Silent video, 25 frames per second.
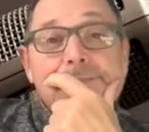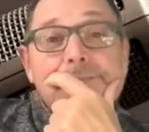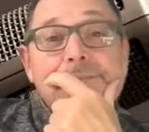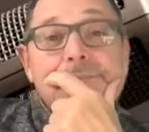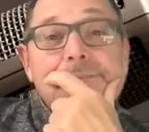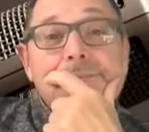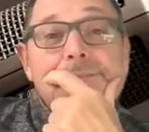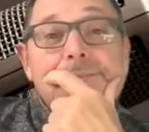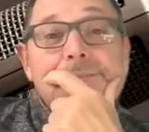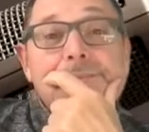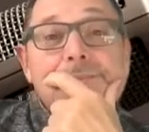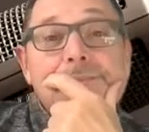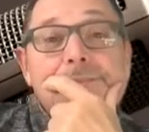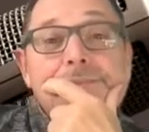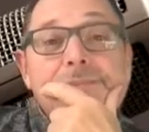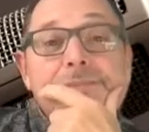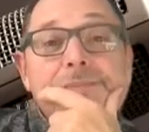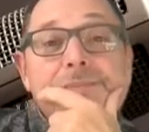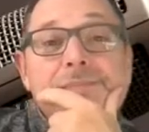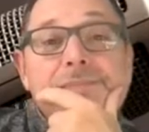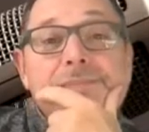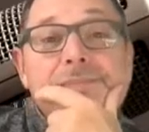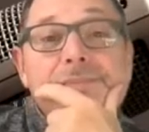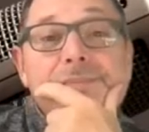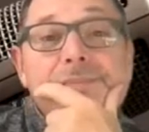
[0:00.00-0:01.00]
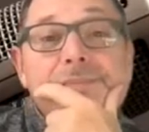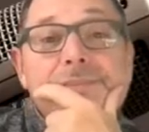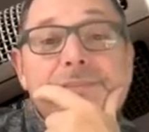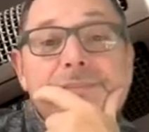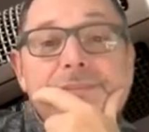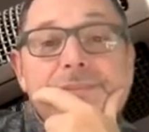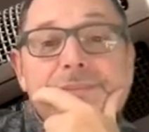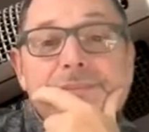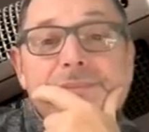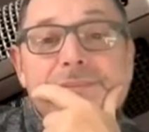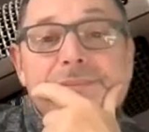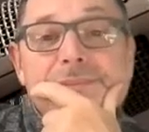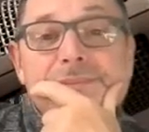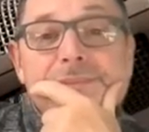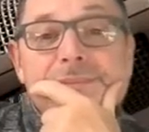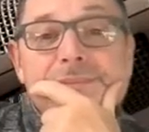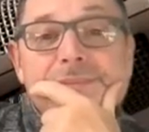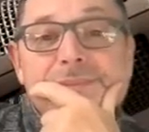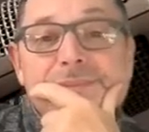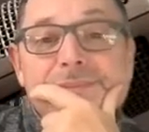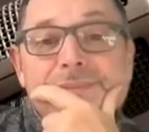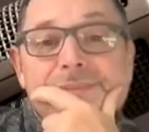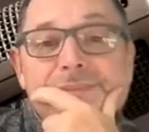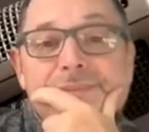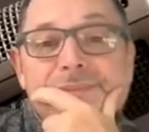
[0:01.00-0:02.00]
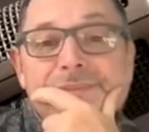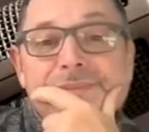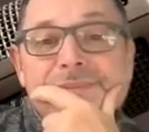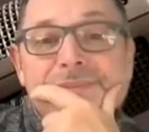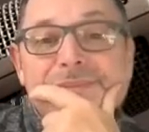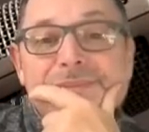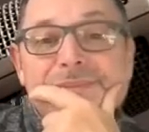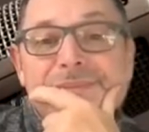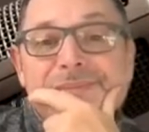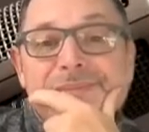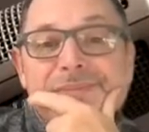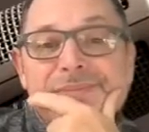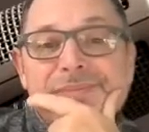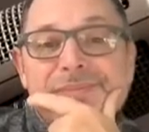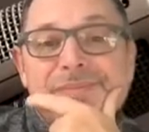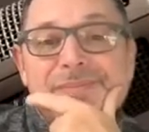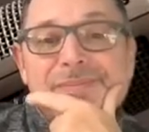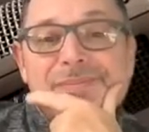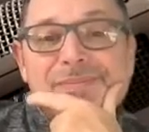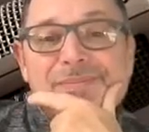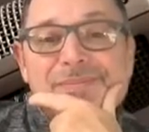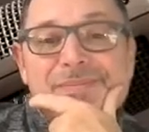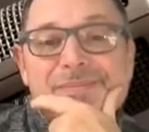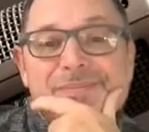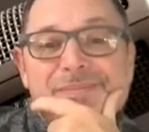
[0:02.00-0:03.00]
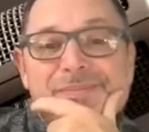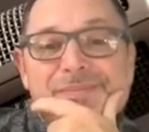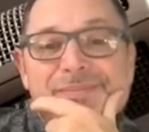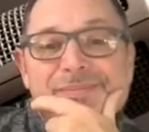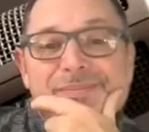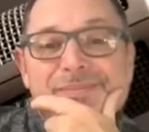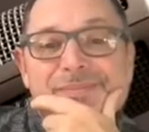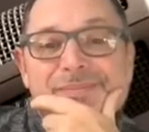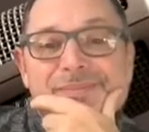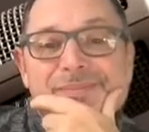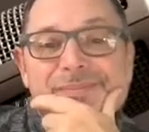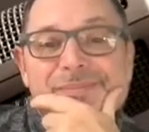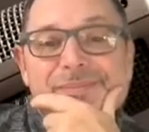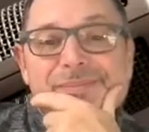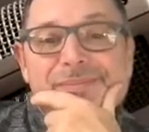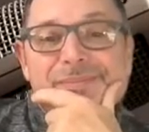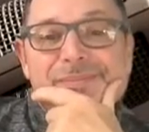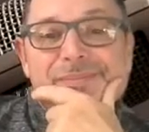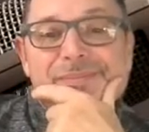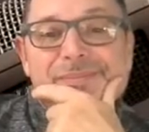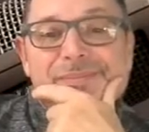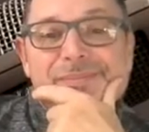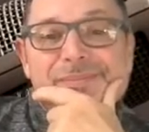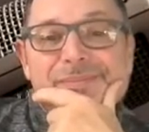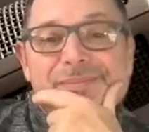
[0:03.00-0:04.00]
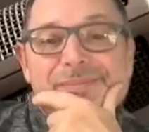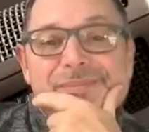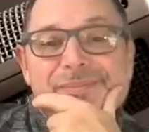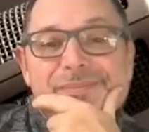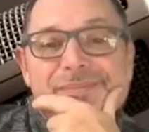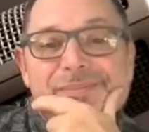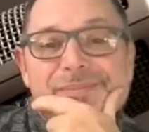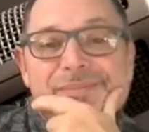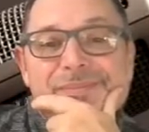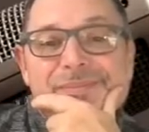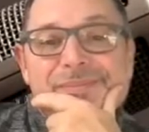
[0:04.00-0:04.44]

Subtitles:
The person shown says nothing.